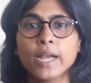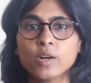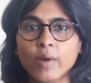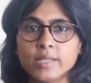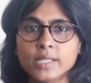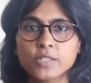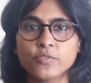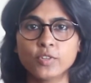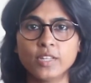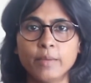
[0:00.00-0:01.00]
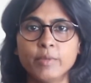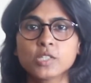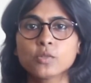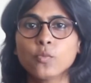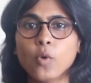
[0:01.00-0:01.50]
Crisis for them
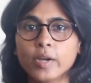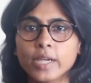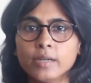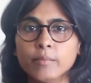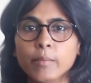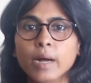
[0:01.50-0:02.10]
is walking